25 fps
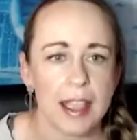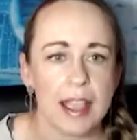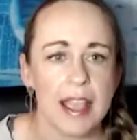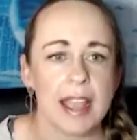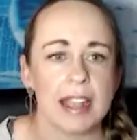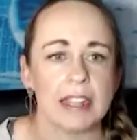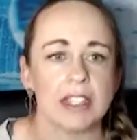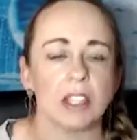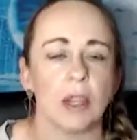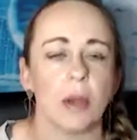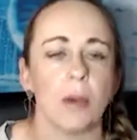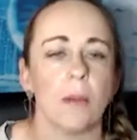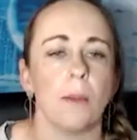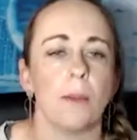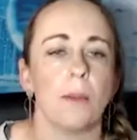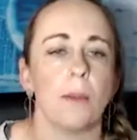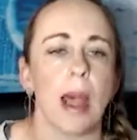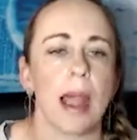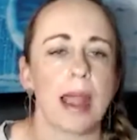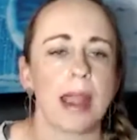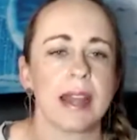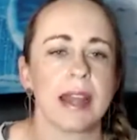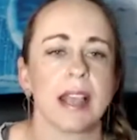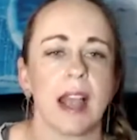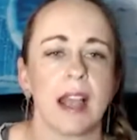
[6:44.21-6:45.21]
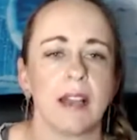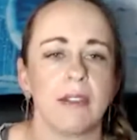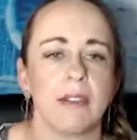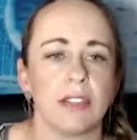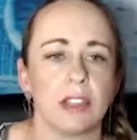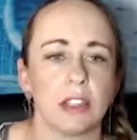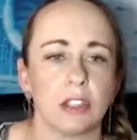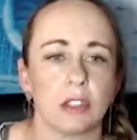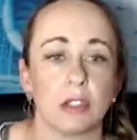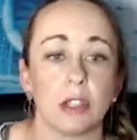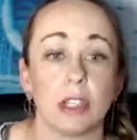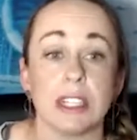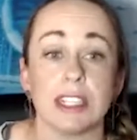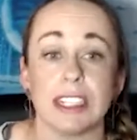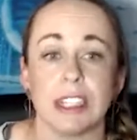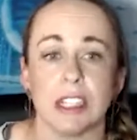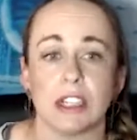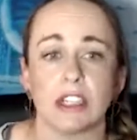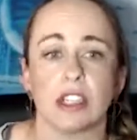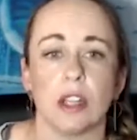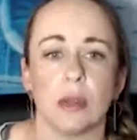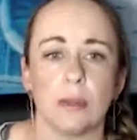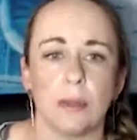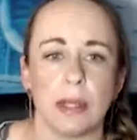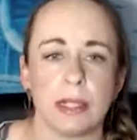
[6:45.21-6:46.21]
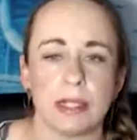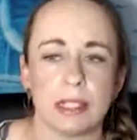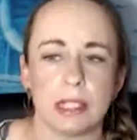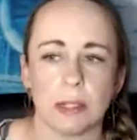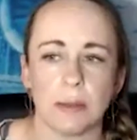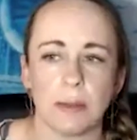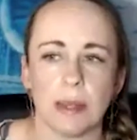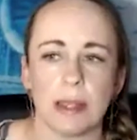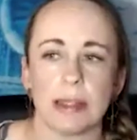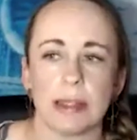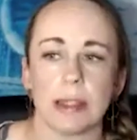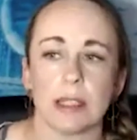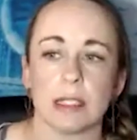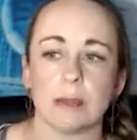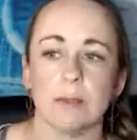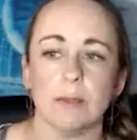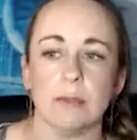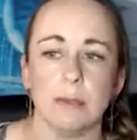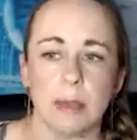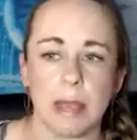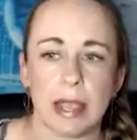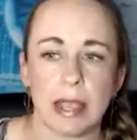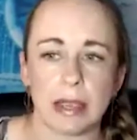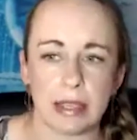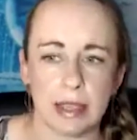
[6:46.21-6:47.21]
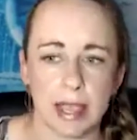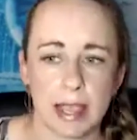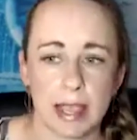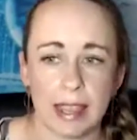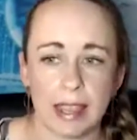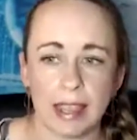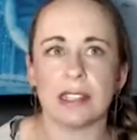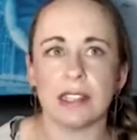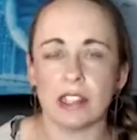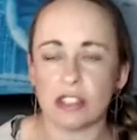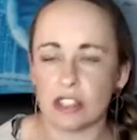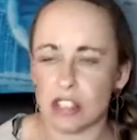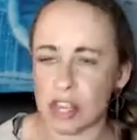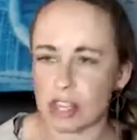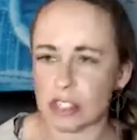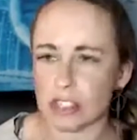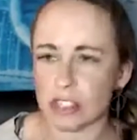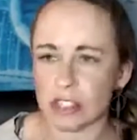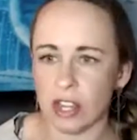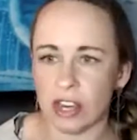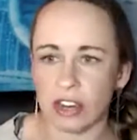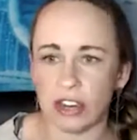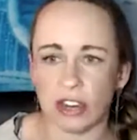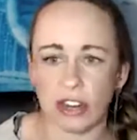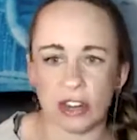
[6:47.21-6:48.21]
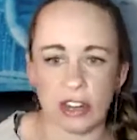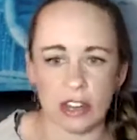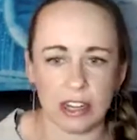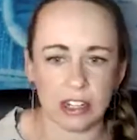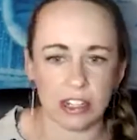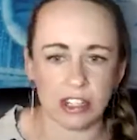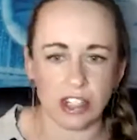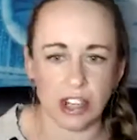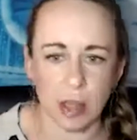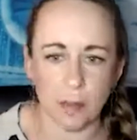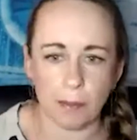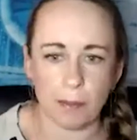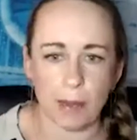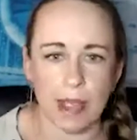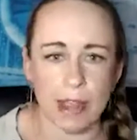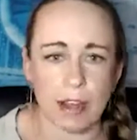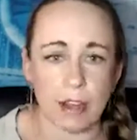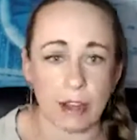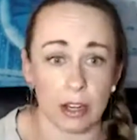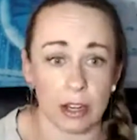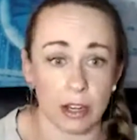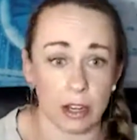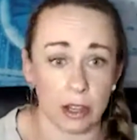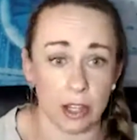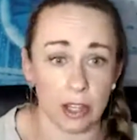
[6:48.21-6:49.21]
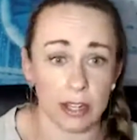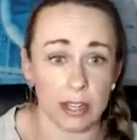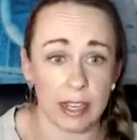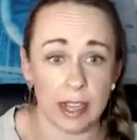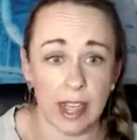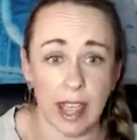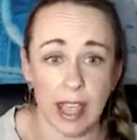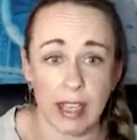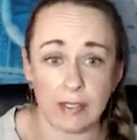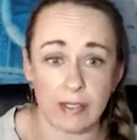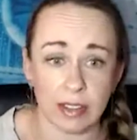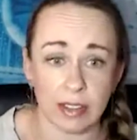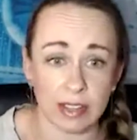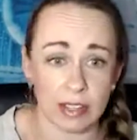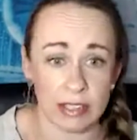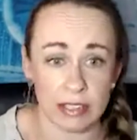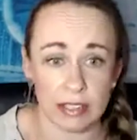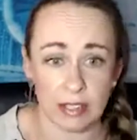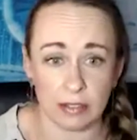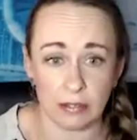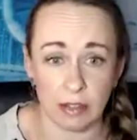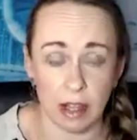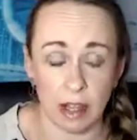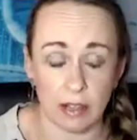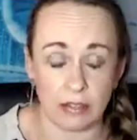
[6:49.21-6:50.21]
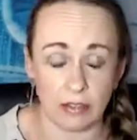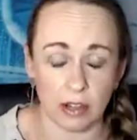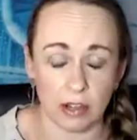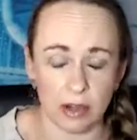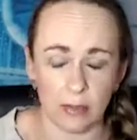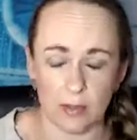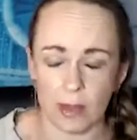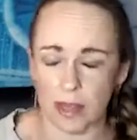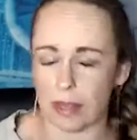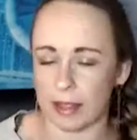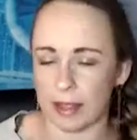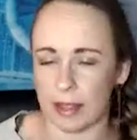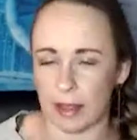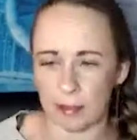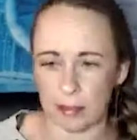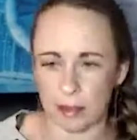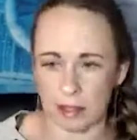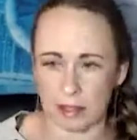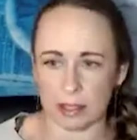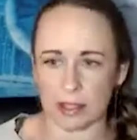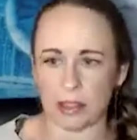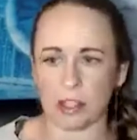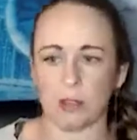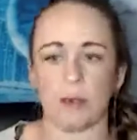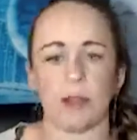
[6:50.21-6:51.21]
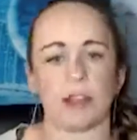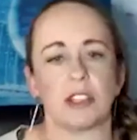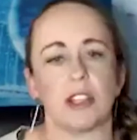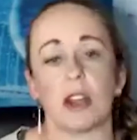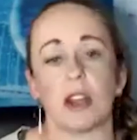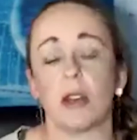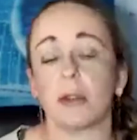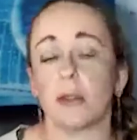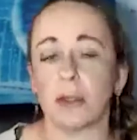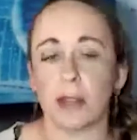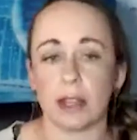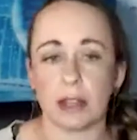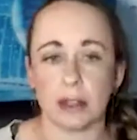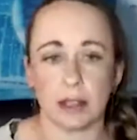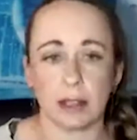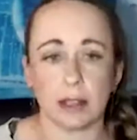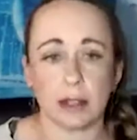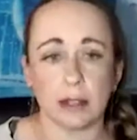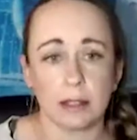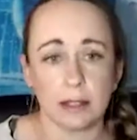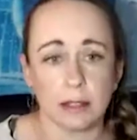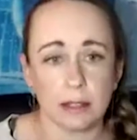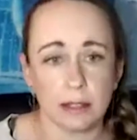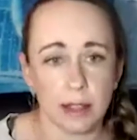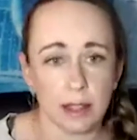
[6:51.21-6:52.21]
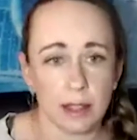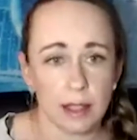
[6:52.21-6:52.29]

And so biting off this traditional business plan, this big thing, the chances are you're going to jump in, you're going to look at everything that's involved, and you're going to be like, yep, this is too much. I don't need this.